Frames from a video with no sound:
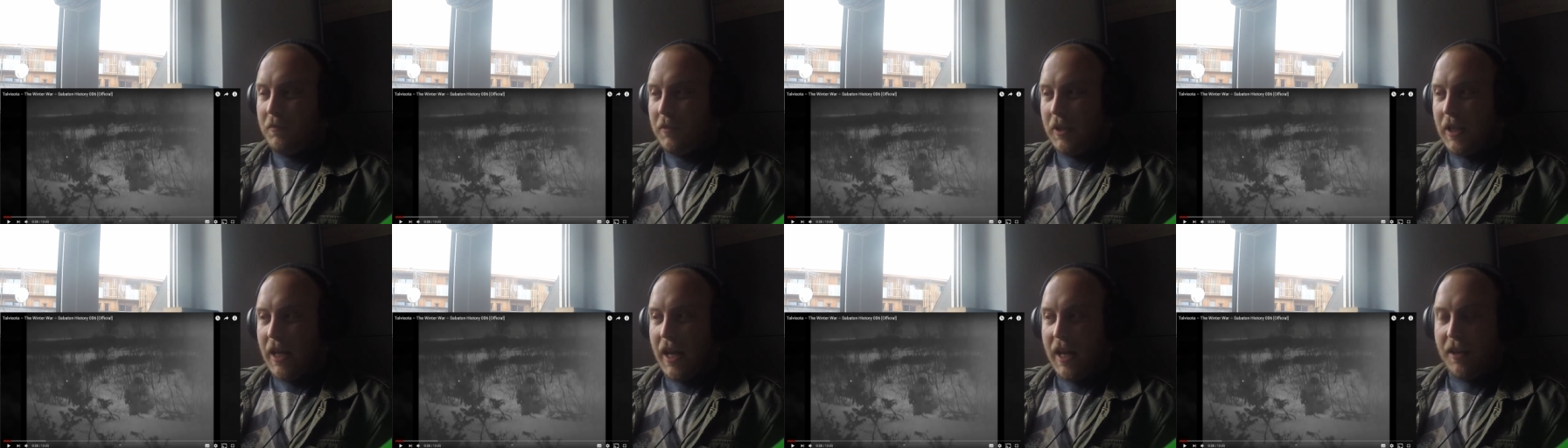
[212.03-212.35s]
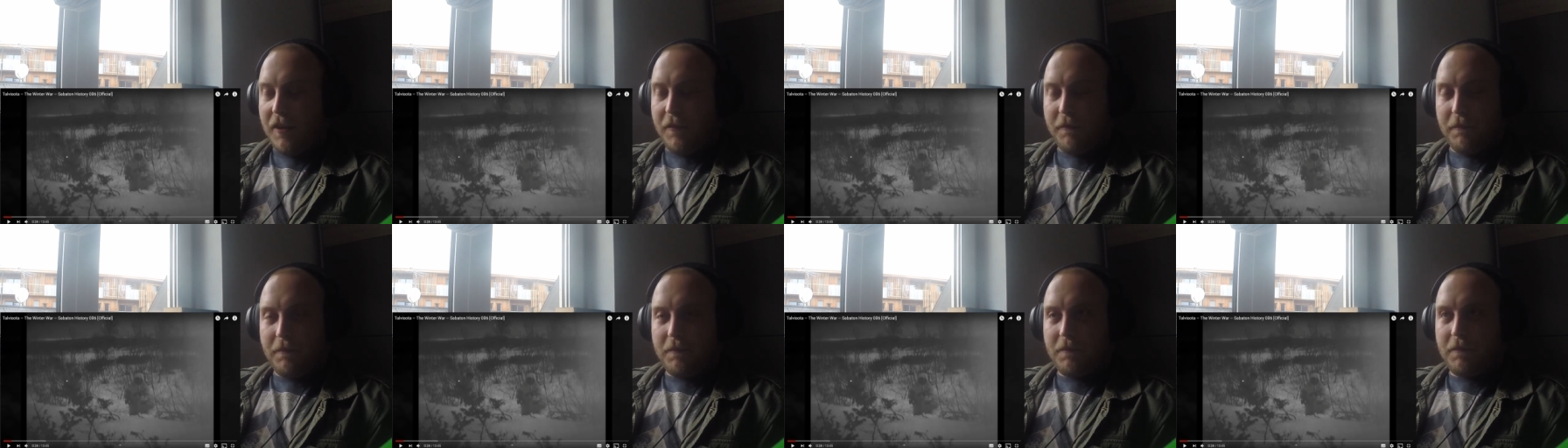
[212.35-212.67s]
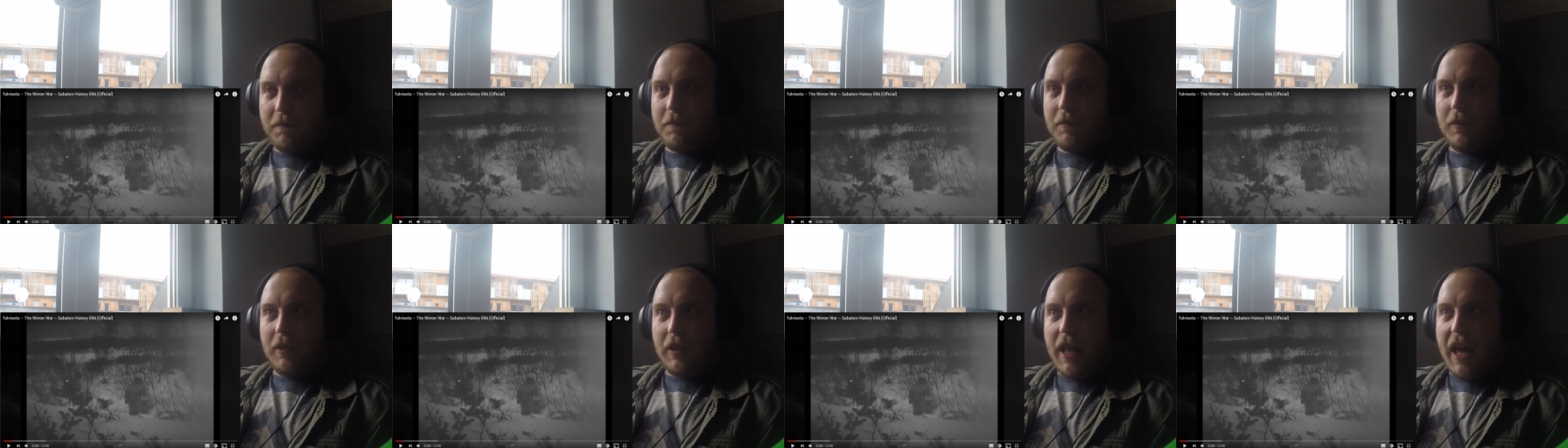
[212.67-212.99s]
like,
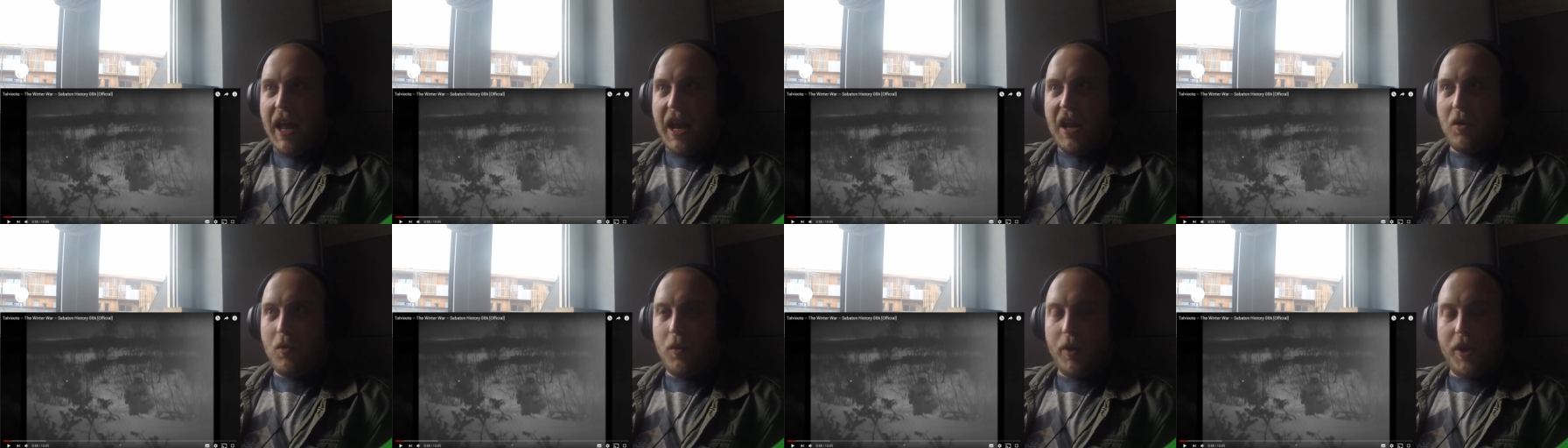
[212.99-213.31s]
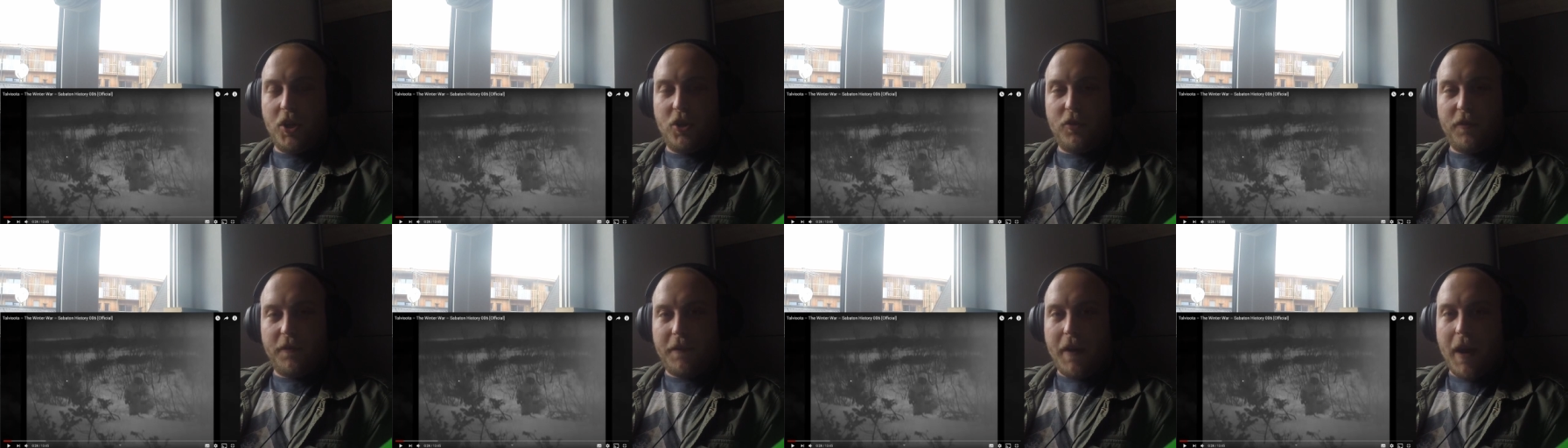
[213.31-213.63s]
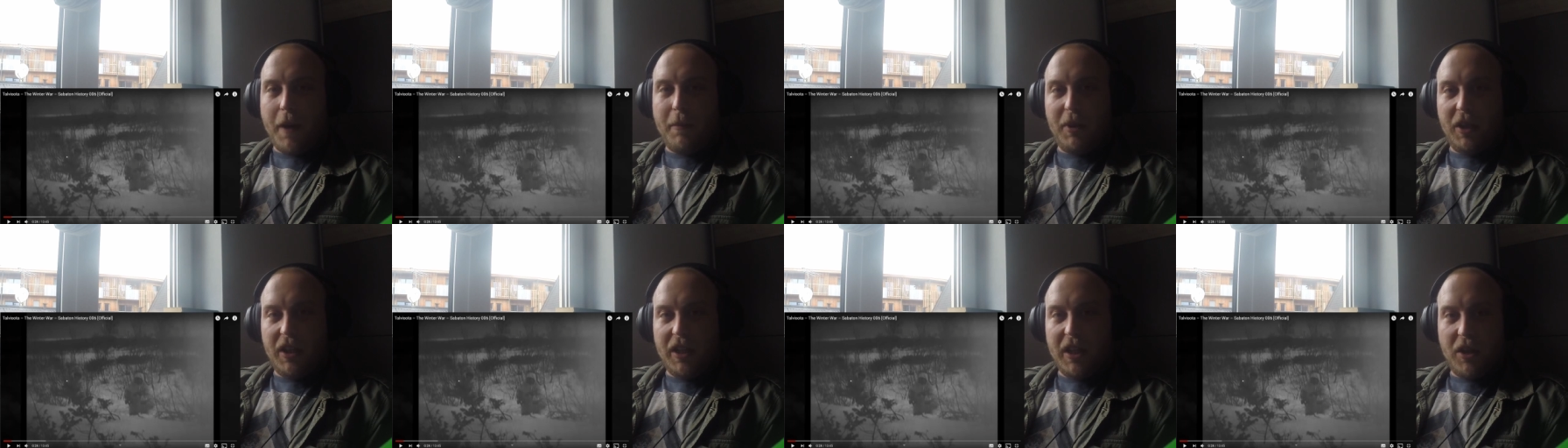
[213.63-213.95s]
language
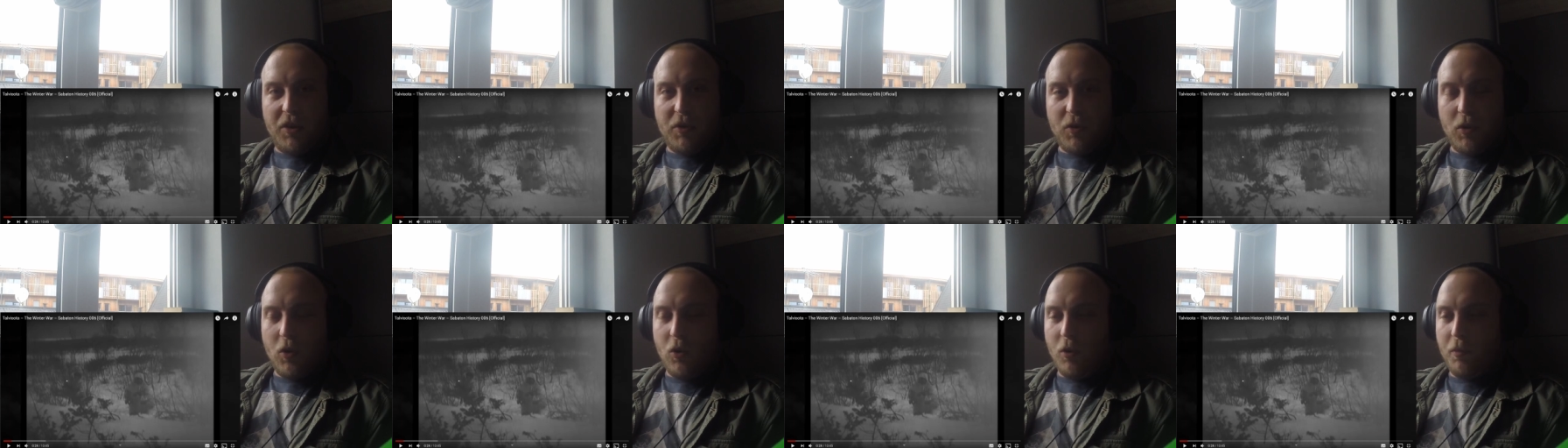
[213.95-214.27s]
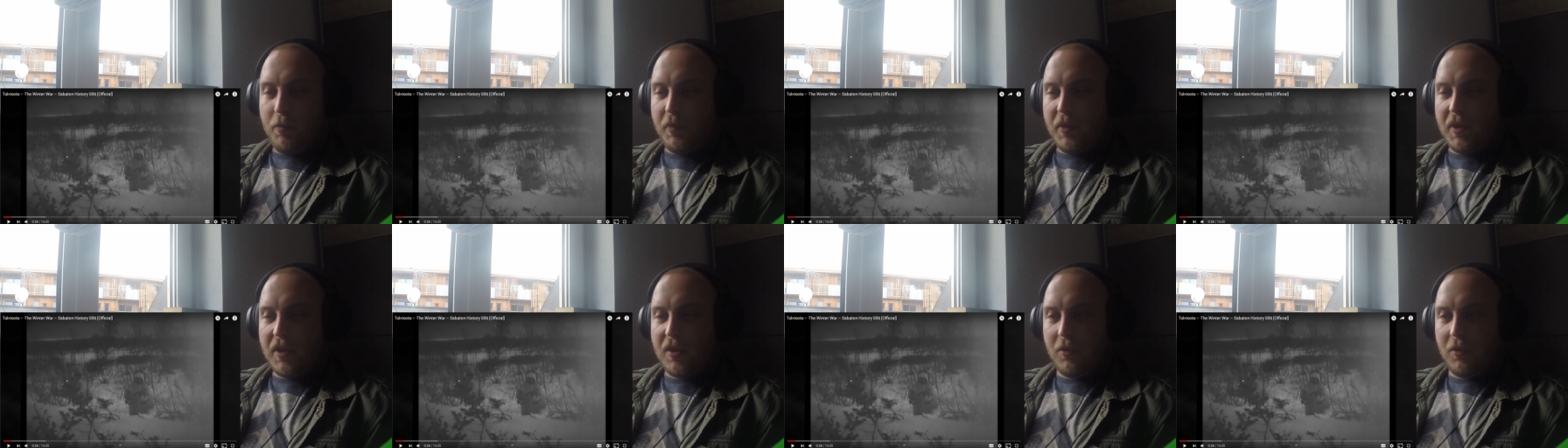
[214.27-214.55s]
family group.